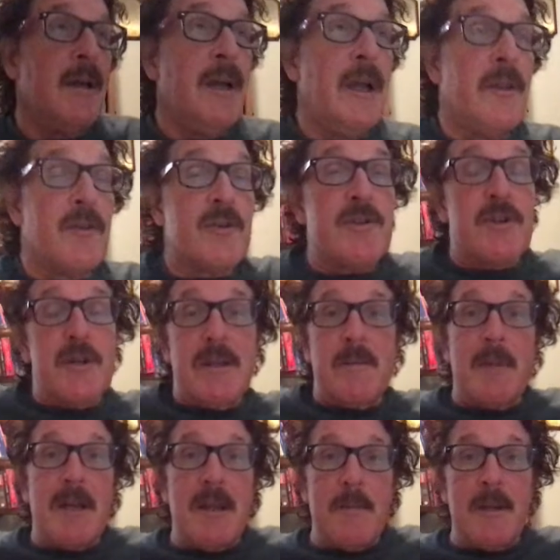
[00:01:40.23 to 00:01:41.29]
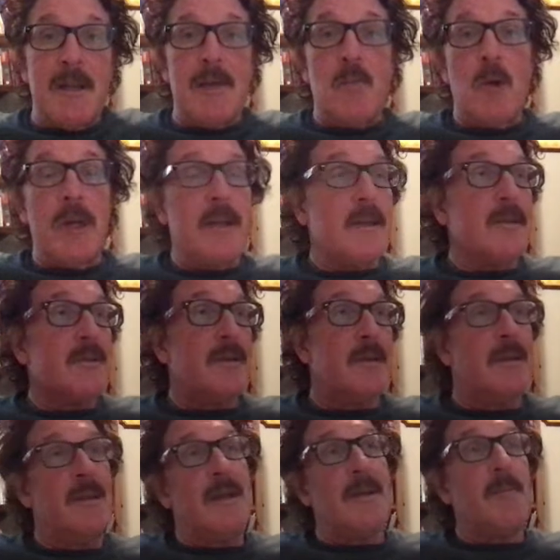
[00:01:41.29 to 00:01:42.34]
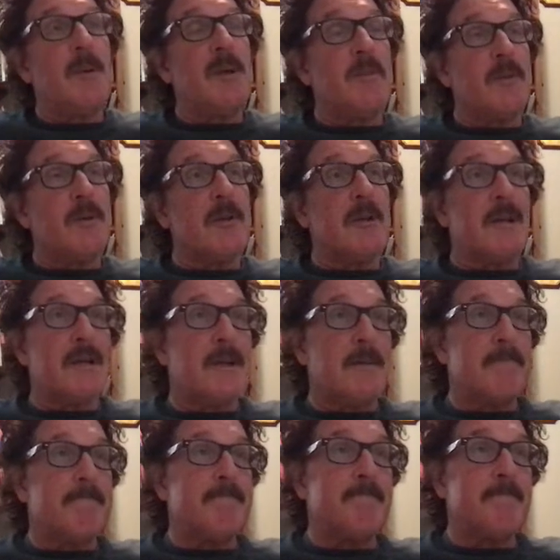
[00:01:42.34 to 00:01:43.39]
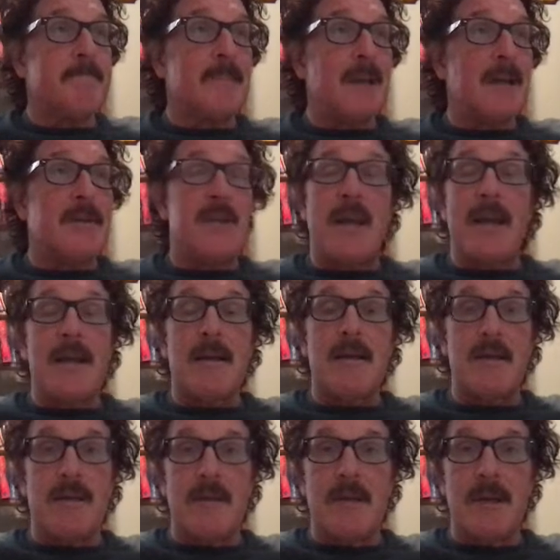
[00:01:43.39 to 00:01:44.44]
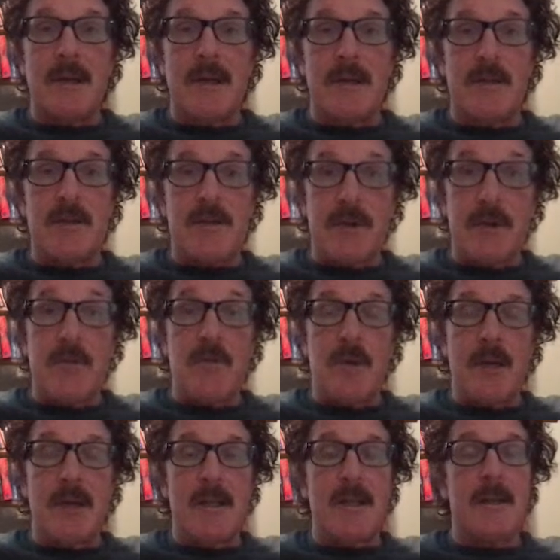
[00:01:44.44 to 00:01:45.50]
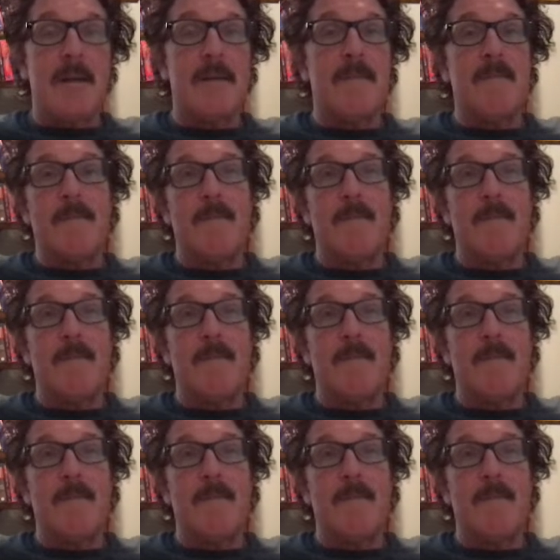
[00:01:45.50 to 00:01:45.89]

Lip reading: and there's certainly many, many ways that people attack a screenwriting